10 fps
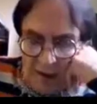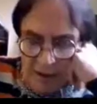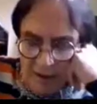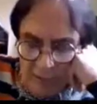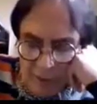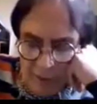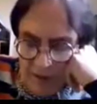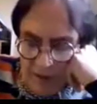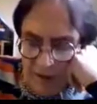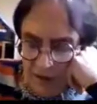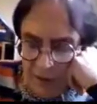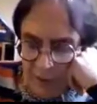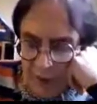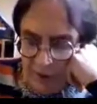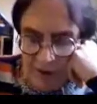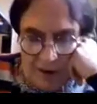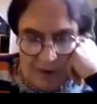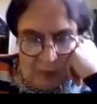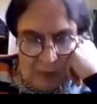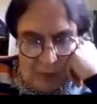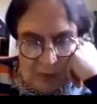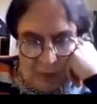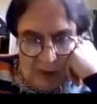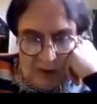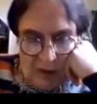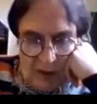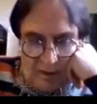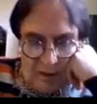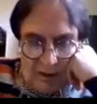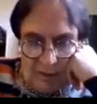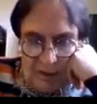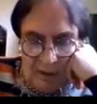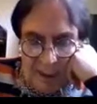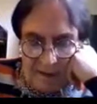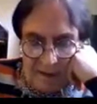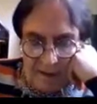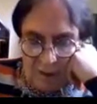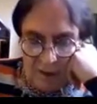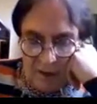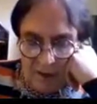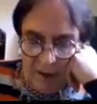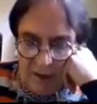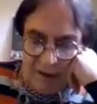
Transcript: attributed the Shimashki and Sukalmach settlement patterns to the